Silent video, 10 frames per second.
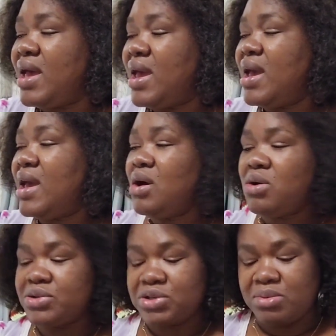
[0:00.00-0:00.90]
I
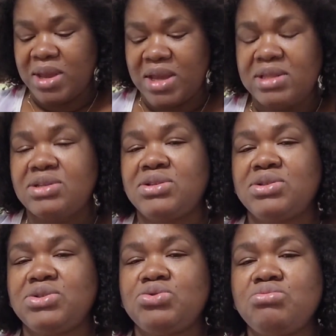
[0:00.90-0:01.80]
also made
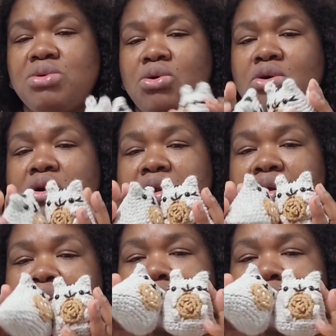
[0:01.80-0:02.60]
2 more